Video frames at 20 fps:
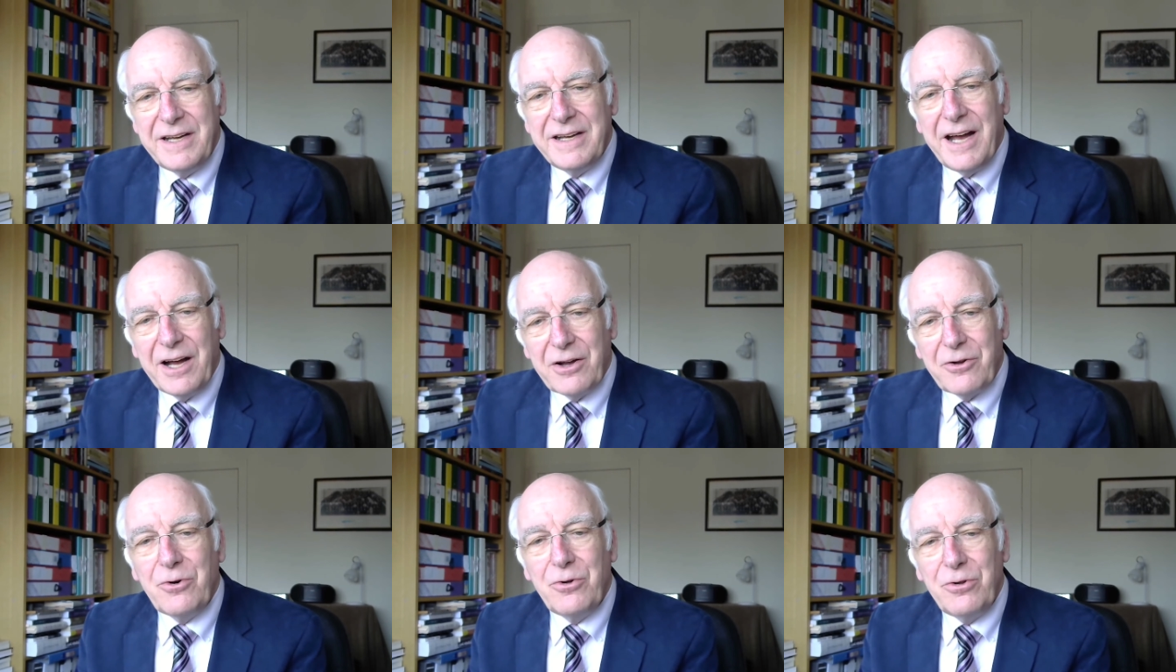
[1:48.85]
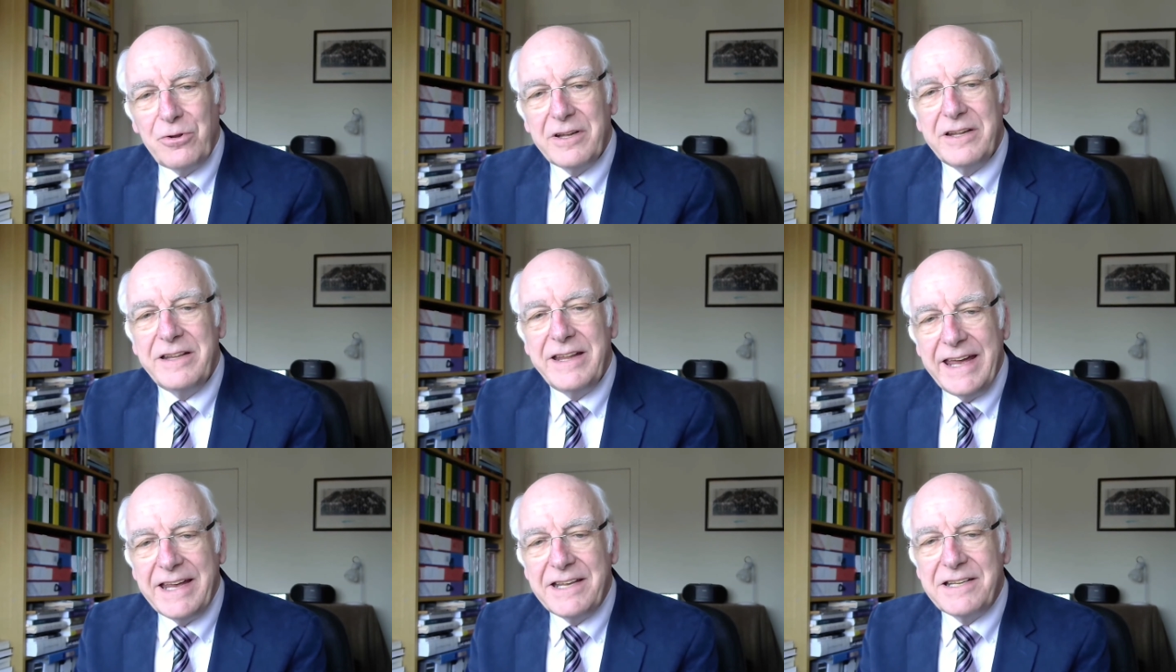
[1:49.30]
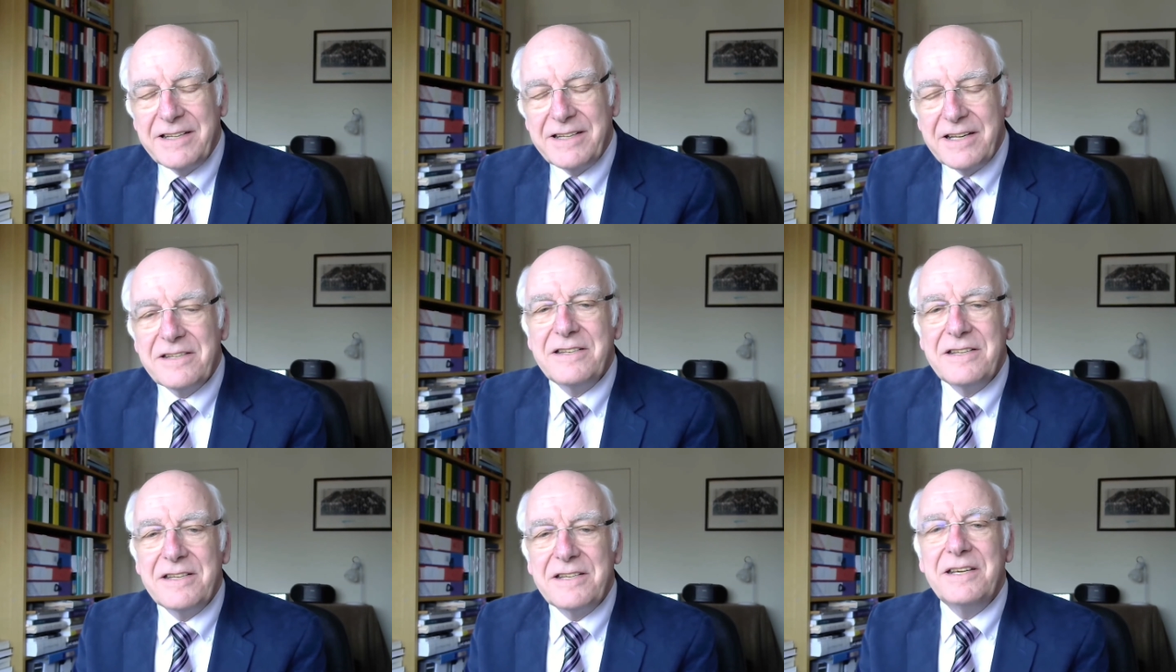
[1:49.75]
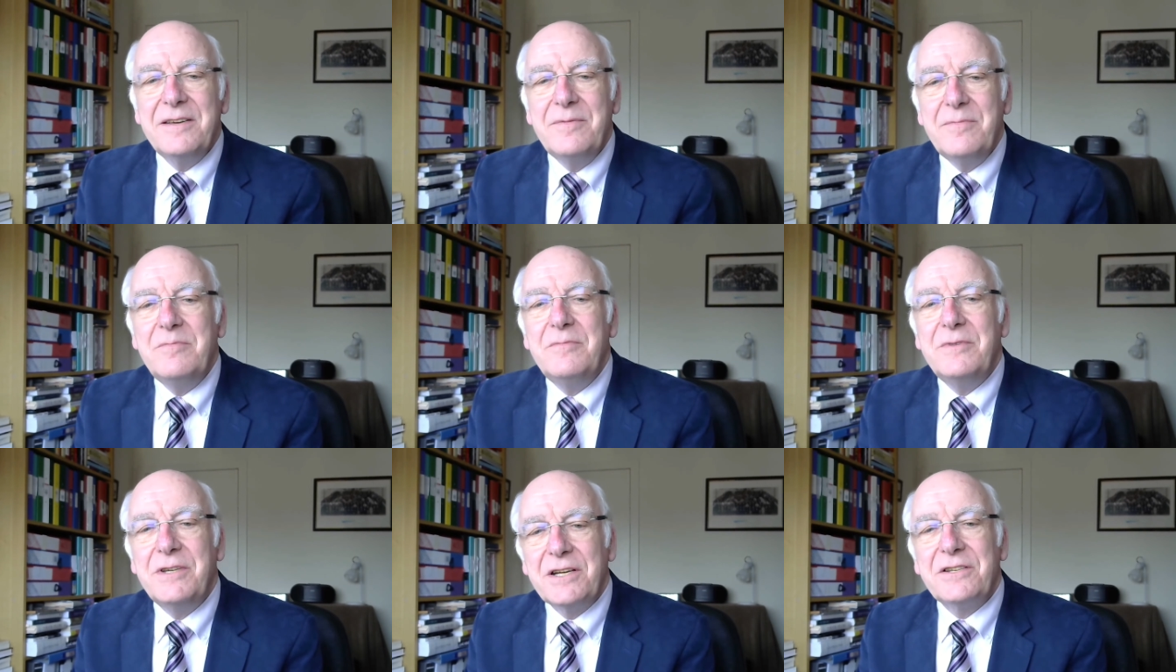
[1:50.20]
a golden age doesn't
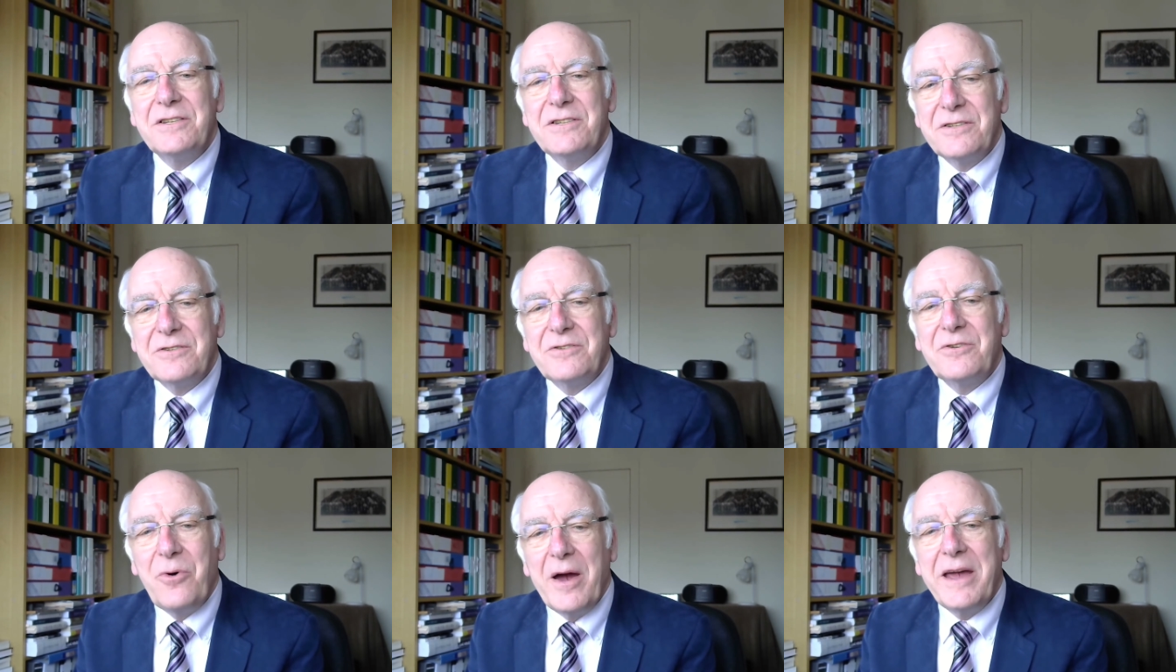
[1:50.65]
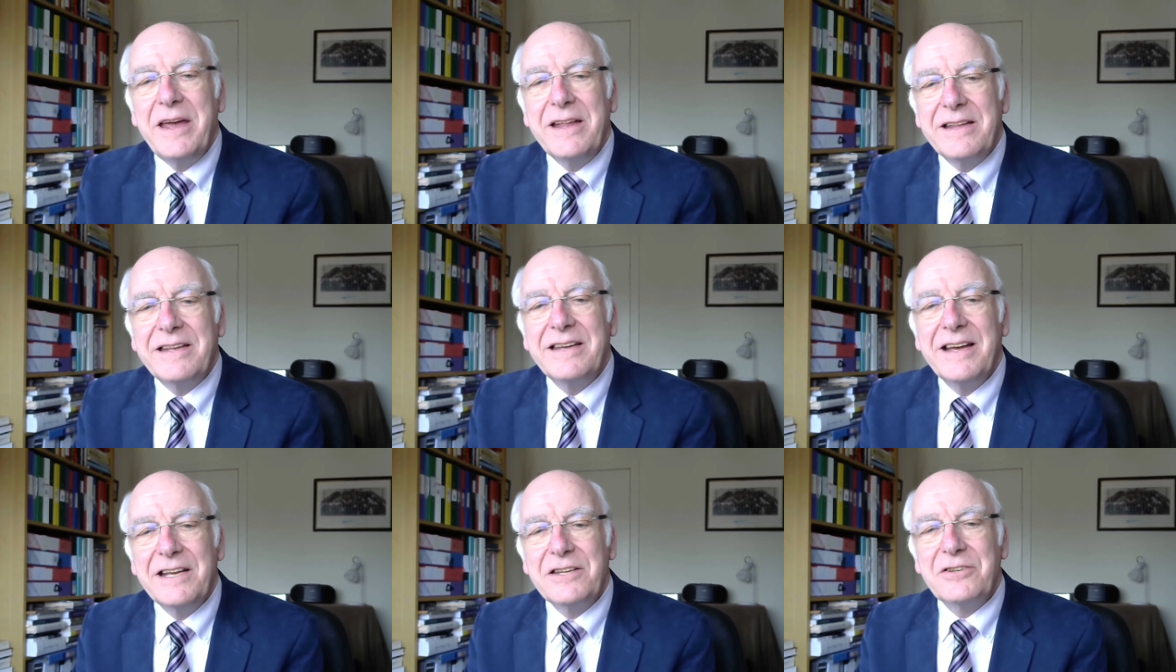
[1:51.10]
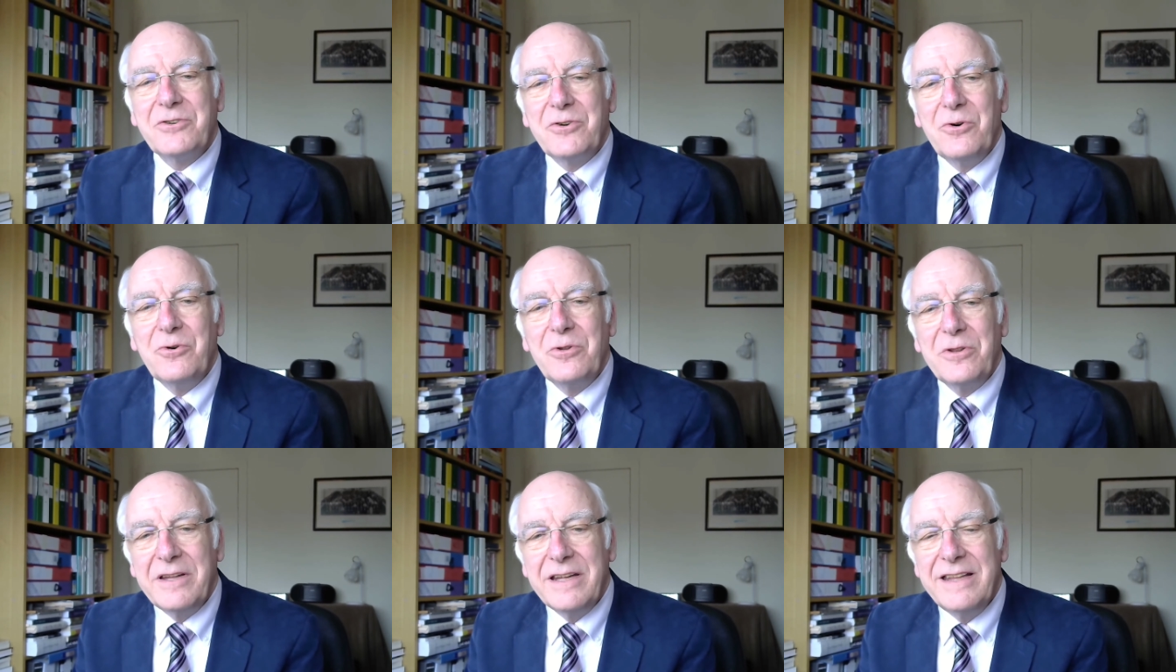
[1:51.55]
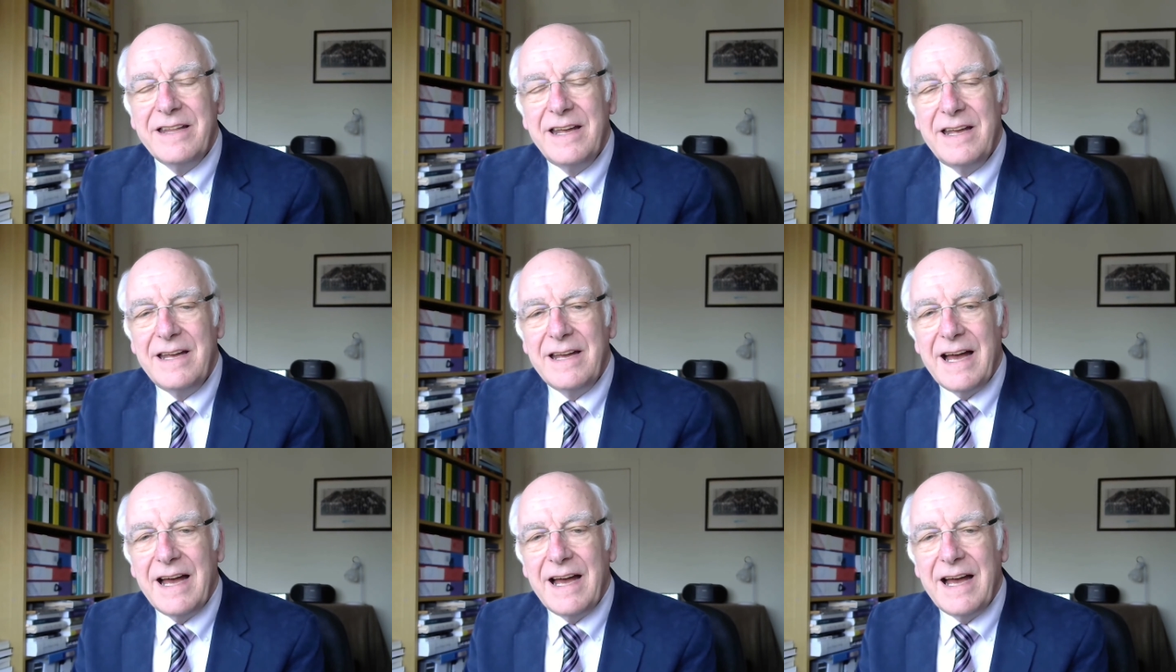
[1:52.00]
seem just quite as golden